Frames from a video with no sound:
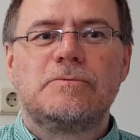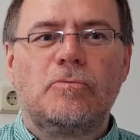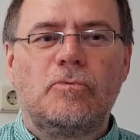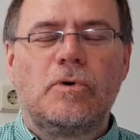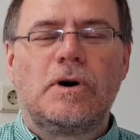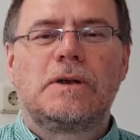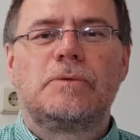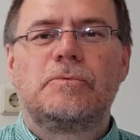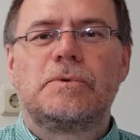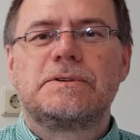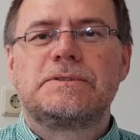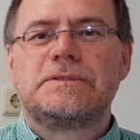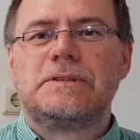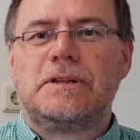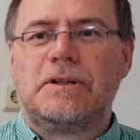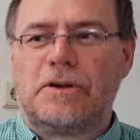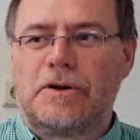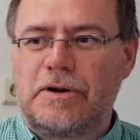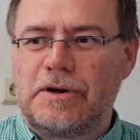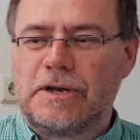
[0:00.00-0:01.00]
what was
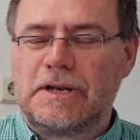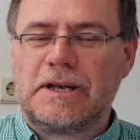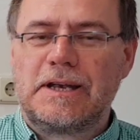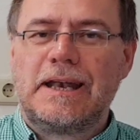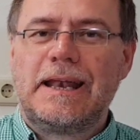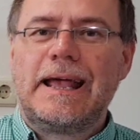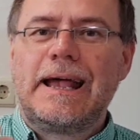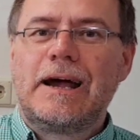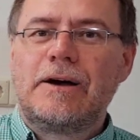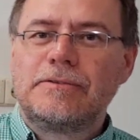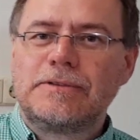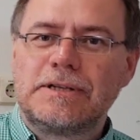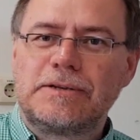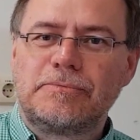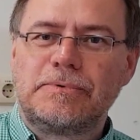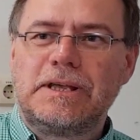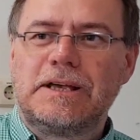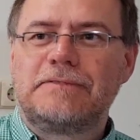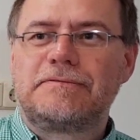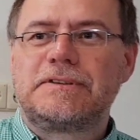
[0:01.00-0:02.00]
learned. Now that
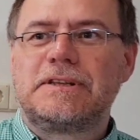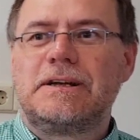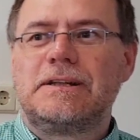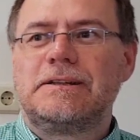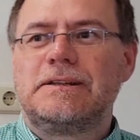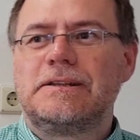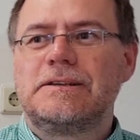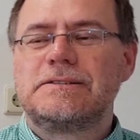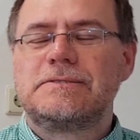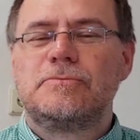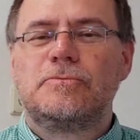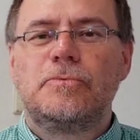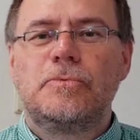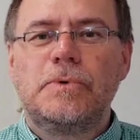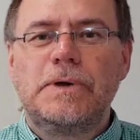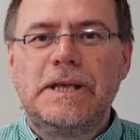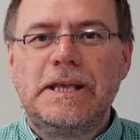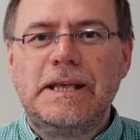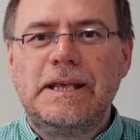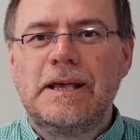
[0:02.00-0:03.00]
we have done this,
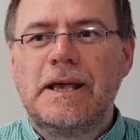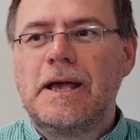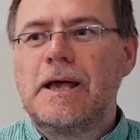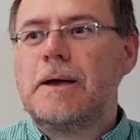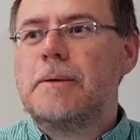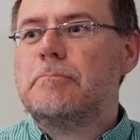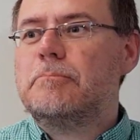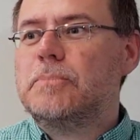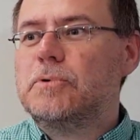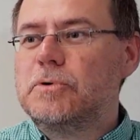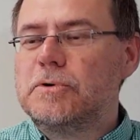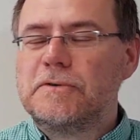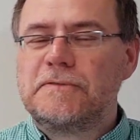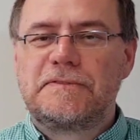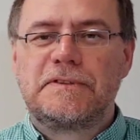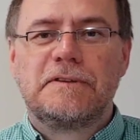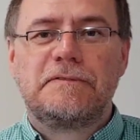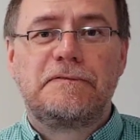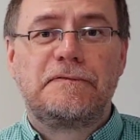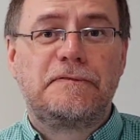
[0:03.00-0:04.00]
we move
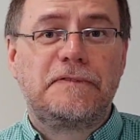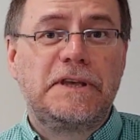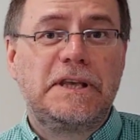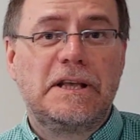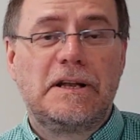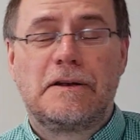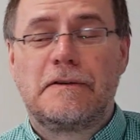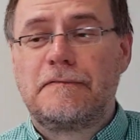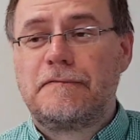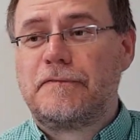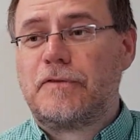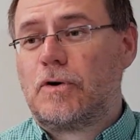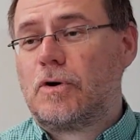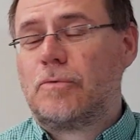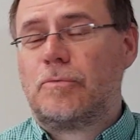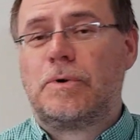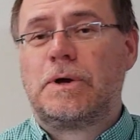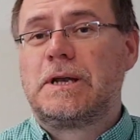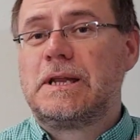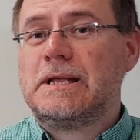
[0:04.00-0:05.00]
the field
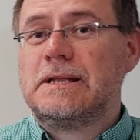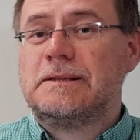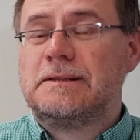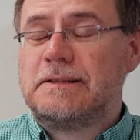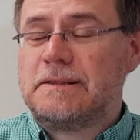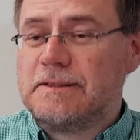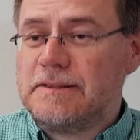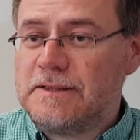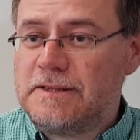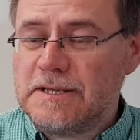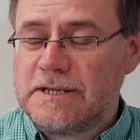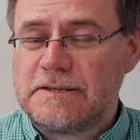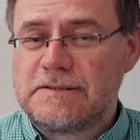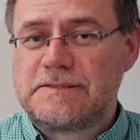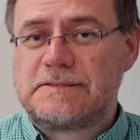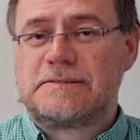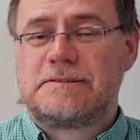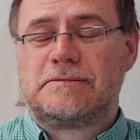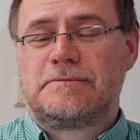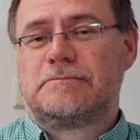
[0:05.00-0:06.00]
forward in
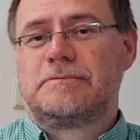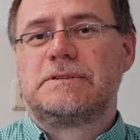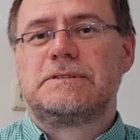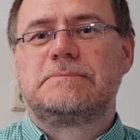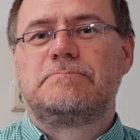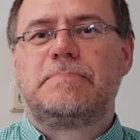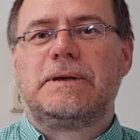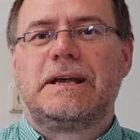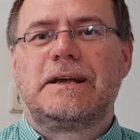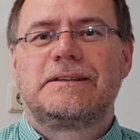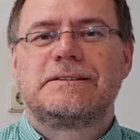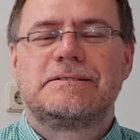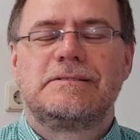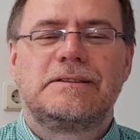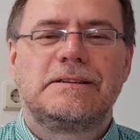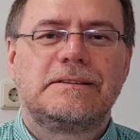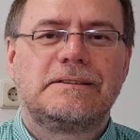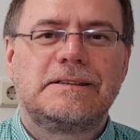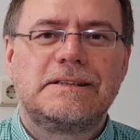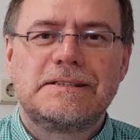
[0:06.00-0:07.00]
this respect. So
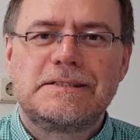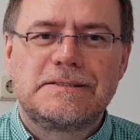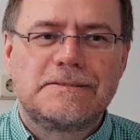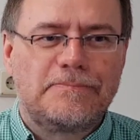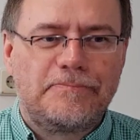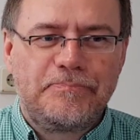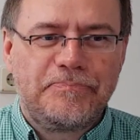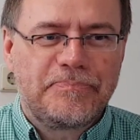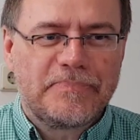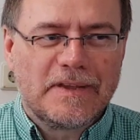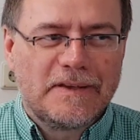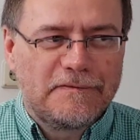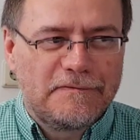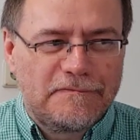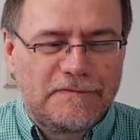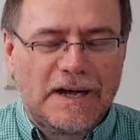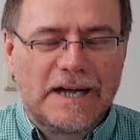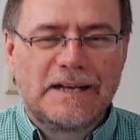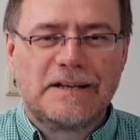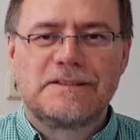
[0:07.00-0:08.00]
this
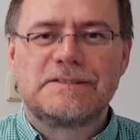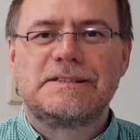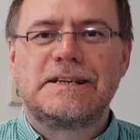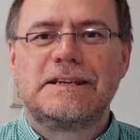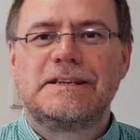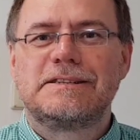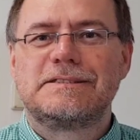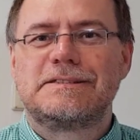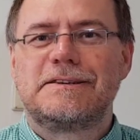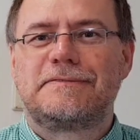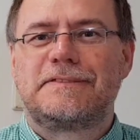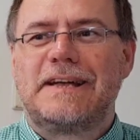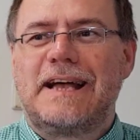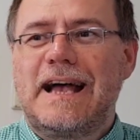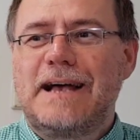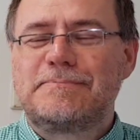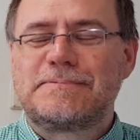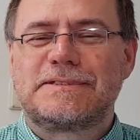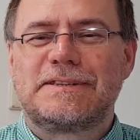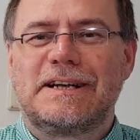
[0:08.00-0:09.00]
final sentence of the
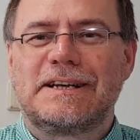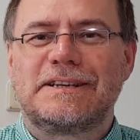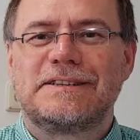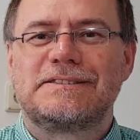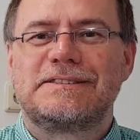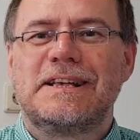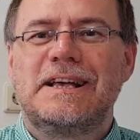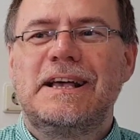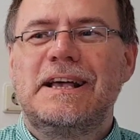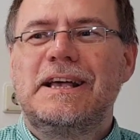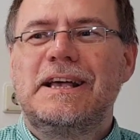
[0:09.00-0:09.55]
abstract is,